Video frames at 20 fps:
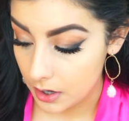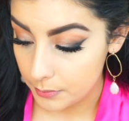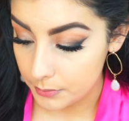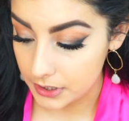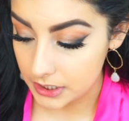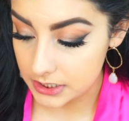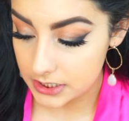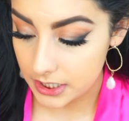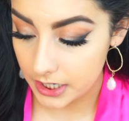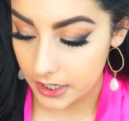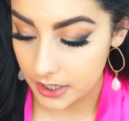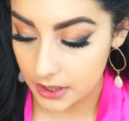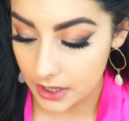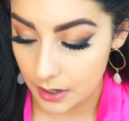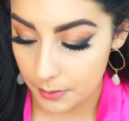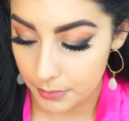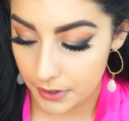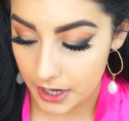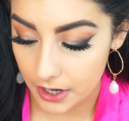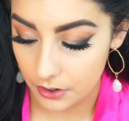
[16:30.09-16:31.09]
And I take
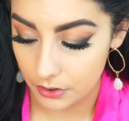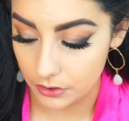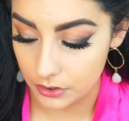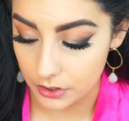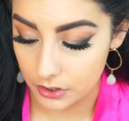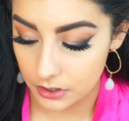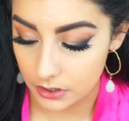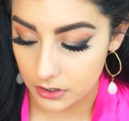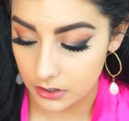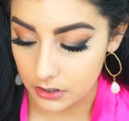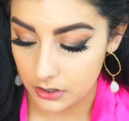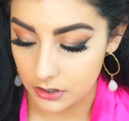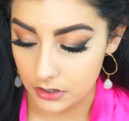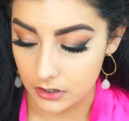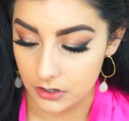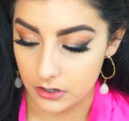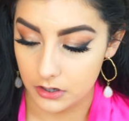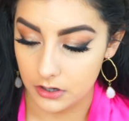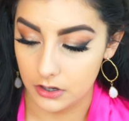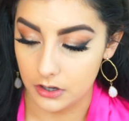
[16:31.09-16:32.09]
that powder
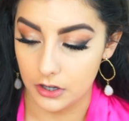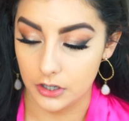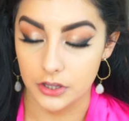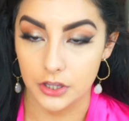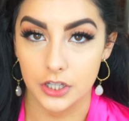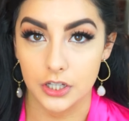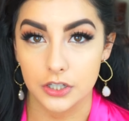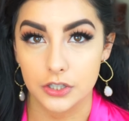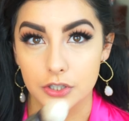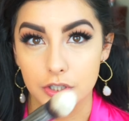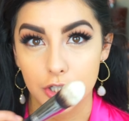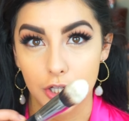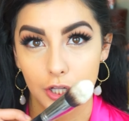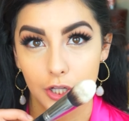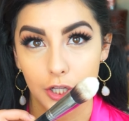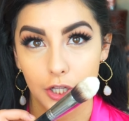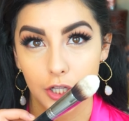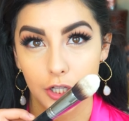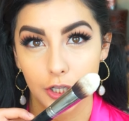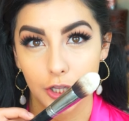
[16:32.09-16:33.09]
on this
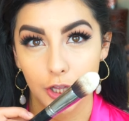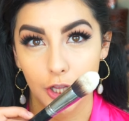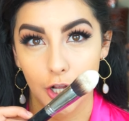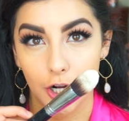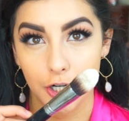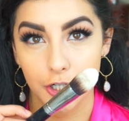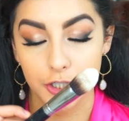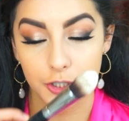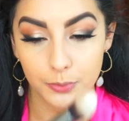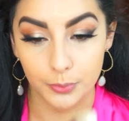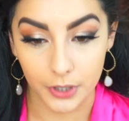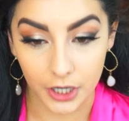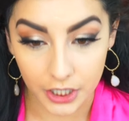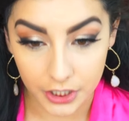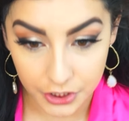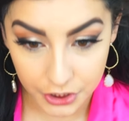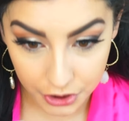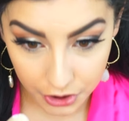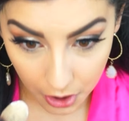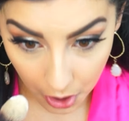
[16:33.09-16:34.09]
large
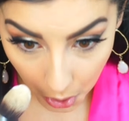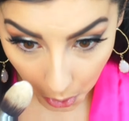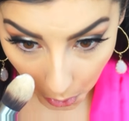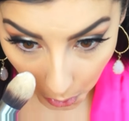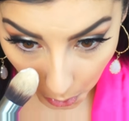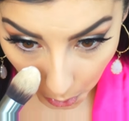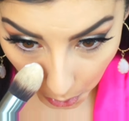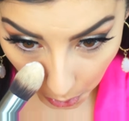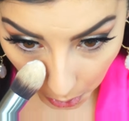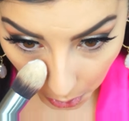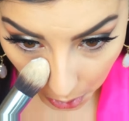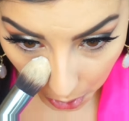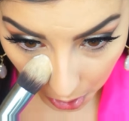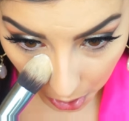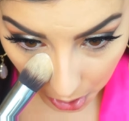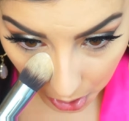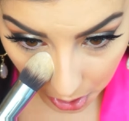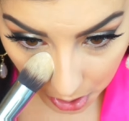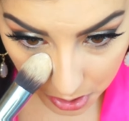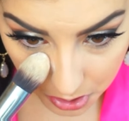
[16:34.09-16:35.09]
brush
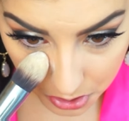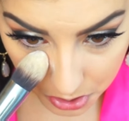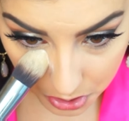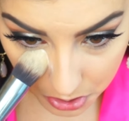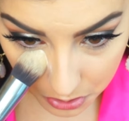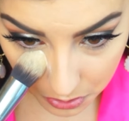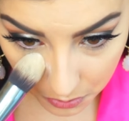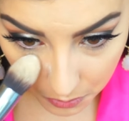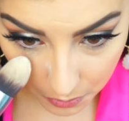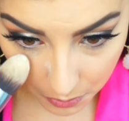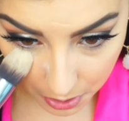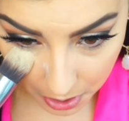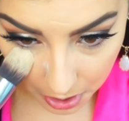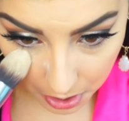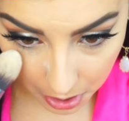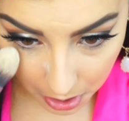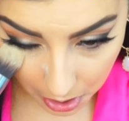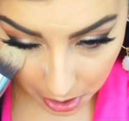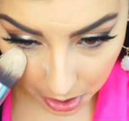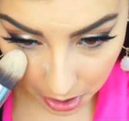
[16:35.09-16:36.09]
and I'm just
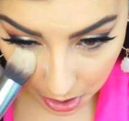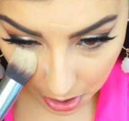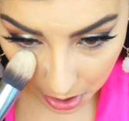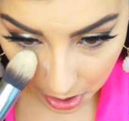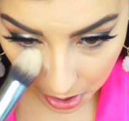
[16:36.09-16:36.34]
going